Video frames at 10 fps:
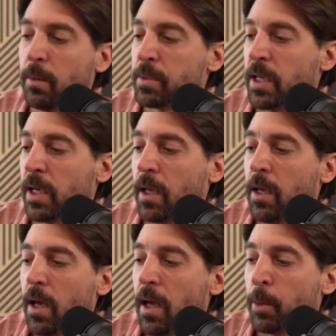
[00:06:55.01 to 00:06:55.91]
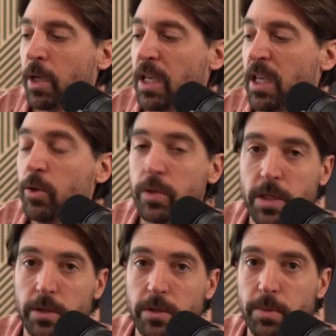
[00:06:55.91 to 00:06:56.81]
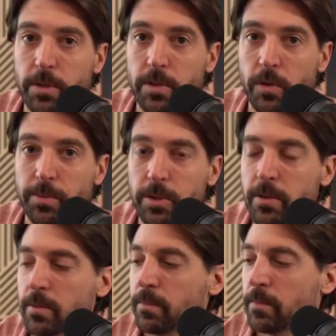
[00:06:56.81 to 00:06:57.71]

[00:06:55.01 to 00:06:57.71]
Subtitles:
I'm saying I'm going to give you a series of book descriptions